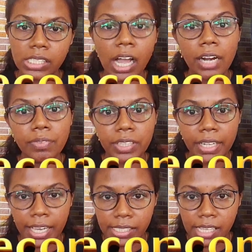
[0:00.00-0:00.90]
start with
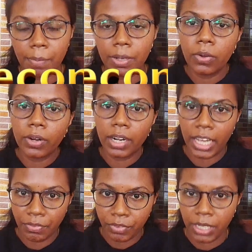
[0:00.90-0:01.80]
an example or a
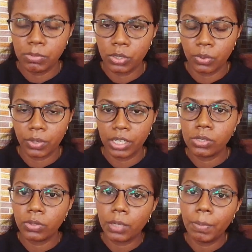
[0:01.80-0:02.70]
lifetime story
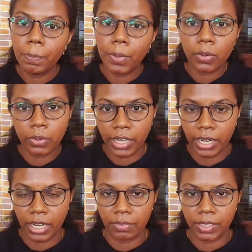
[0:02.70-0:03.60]
so that people could
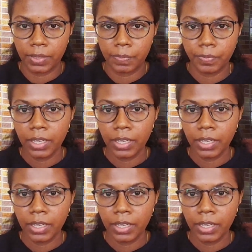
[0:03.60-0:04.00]
connect with.